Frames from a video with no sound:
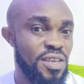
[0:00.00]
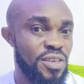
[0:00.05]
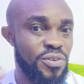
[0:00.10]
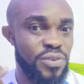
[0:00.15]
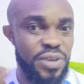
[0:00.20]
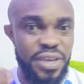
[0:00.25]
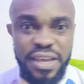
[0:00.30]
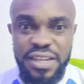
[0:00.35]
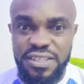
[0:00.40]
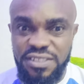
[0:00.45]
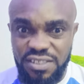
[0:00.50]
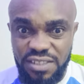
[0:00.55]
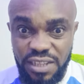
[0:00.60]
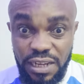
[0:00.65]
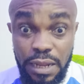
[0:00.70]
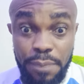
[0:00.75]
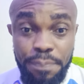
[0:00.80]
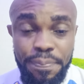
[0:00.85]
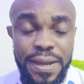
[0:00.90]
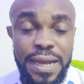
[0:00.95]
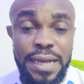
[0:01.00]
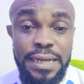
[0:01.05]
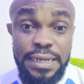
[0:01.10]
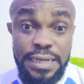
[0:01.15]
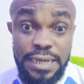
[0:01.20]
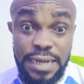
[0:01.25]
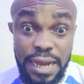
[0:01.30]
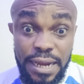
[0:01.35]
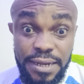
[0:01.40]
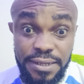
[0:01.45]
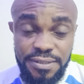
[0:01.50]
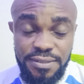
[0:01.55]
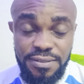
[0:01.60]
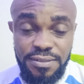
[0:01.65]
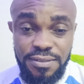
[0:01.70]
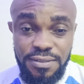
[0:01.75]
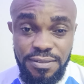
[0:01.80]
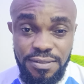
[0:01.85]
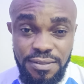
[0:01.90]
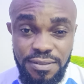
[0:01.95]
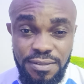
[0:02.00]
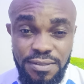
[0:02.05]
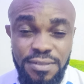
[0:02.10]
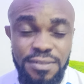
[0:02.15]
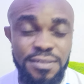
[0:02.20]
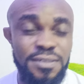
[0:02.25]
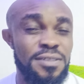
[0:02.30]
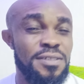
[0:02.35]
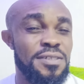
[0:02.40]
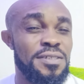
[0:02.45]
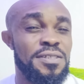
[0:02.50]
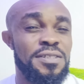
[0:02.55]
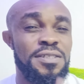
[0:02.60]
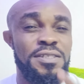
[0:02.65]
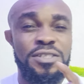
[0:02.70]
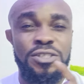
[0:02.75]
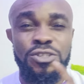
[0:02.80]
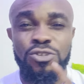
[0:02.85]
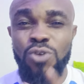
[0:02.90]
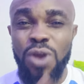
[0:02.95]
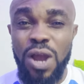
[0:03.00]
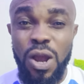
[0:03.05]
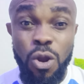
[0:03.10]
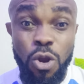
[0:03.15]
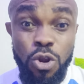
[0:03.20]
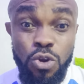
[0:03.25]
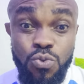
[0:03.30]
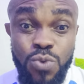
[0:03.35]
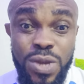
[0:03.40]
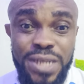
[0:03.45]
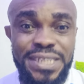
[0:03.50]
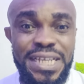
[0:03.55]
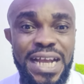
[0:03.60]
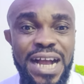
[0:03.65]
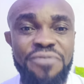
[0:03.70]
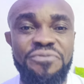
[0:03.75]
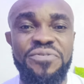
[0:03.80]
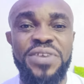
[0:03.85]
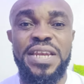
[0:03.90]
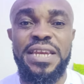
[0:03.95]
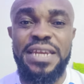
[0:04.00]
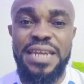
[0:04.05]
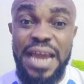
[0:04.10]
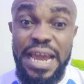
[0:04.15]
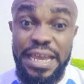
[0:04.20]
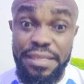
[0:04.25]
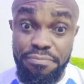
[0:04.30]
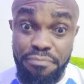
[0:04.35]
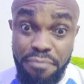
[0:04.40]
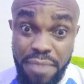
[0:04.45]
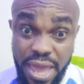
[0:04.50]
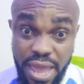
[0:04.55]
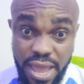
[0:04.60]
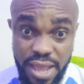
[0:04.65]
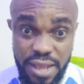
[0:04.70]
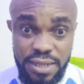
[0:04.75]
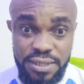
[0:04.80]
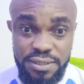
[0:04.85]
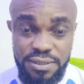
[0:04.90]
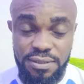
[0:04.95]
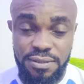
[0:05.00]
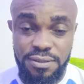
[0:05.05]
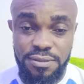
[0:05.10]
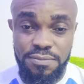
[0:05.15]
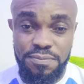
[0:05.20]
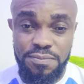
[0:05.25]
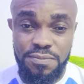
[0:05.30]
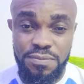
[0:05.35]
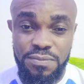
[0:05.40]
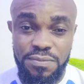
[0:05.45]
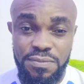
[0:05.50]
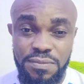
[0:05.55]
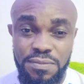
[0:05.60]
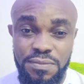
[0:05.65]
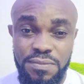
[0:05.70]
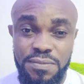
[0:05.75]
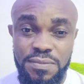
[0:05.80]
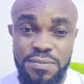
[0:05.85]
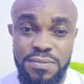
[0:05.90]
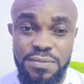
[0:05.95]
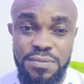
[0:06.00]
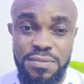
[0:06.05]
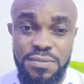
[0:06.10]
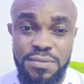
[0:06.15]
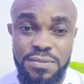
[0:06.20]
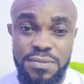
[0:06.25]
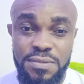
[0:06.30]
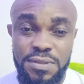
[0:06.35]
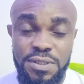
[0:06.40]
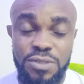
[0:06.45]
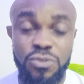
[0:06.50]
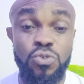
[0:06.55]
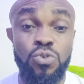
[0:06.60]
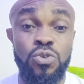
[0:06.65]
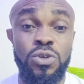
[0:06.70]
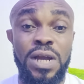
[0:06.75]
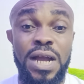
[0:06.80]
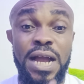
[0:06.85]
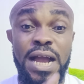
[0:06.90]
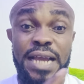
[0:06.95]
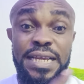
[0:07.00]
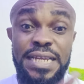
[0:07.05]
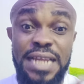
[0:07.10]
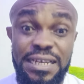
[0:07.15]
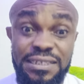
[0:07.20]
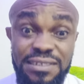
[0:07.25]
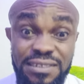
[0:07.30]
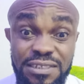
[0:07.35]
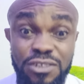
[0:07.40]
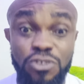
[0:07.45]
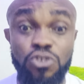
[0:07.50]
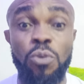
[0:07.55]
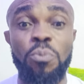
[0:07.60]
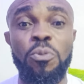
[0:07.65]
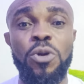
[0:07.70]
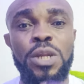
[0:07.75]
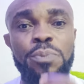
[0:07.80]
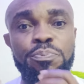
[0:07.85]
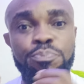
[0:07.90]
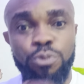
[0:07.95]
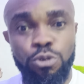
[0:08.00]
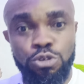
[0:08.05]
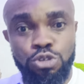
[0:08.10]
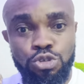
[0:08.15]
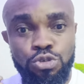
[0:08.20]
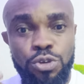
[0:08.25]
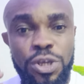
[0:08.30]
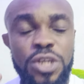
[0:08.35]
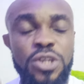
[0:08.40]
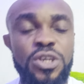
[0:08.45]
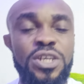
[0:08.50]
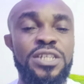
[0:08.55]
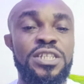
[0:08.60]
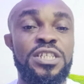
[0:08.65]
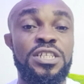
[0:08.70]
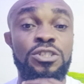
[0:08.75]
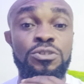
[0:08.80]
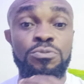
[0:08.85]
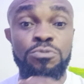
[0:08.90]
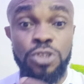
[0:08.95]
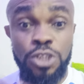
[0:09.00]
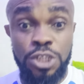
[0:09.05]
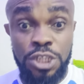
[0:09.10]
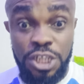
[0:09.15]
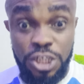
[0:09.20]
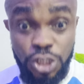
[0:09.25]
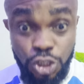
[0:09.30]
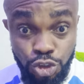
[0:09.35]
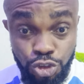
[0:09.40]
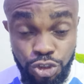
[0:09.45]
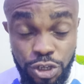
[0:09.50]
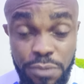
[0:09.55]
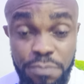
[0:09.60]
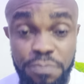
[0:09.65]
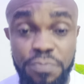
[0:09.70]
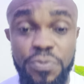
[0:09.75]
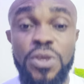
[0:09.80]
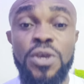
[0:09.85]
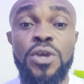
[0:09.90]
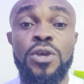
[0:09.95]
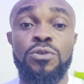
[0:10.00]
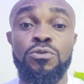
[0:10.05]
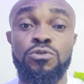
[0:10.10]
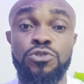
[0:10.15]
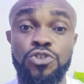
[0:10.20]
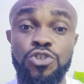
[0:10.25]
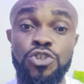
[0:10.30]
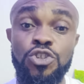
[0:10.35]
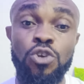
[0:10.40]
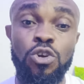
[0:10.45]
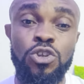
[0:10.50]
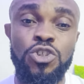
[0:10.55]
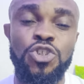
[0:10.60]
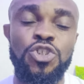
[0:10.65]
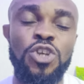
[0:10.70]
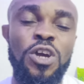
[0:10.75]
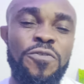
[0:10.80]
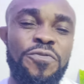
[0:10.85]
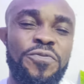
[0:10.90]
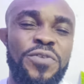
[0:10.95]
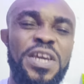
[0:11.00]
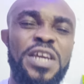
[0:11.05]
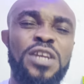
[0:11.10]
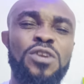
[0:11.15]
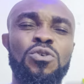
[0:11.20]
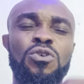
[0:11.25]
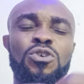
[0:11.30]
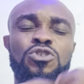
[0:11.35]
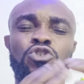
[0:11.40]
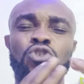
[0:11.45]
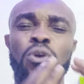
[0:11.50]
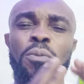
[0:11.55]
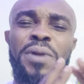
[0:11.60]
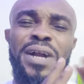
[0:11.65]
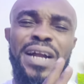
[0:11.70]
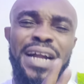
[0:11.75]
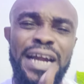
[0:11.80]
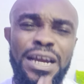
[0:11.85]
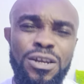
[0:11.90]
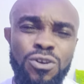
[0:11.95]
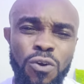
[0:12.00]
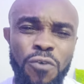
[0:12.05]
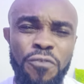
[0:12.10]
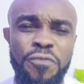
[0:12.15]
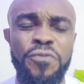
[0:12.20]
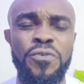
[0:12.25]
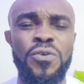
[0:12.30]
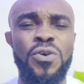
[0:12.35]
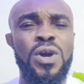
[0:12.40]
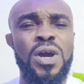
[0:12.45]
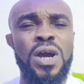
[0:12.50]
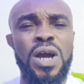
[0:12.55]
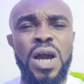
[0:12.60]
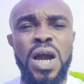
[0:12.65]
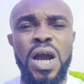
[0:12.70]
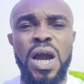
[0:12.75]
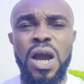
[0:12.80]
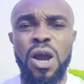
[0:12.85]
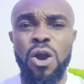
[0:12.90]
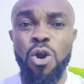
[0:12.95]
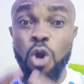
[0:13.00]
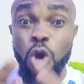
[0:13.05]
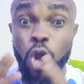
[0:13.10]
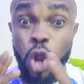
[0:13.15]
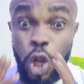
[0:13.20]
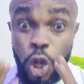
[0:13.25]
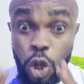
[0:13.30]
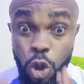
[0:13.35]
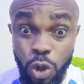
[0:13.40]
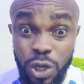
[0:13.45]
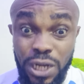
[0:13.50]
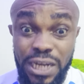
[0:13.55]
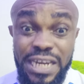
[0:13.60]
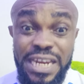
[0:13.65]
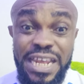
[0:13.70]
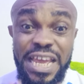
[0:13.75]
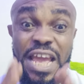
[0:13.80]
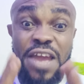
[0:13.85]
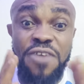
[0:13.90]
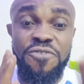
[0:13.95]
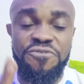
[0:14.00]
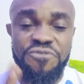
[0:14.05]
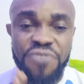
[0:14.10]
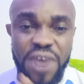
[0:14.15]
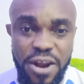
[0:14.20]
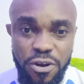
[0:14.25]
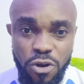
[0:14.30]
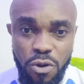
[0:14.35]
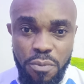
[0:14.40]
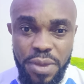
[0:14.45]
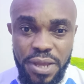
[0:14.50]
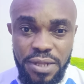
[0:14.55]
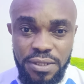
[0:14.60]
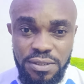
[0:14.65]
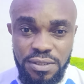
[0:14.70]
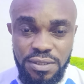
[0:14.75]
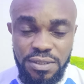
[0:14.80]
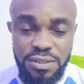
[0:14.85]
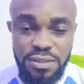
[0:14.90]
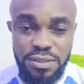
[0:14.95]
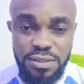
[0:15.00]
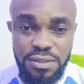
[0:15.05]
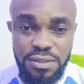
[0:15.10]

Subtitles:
You can't sleep at night. You are always having nightmares. You either see somebody pursuing you in the dream, you see yourself in some kind of ungodly environment.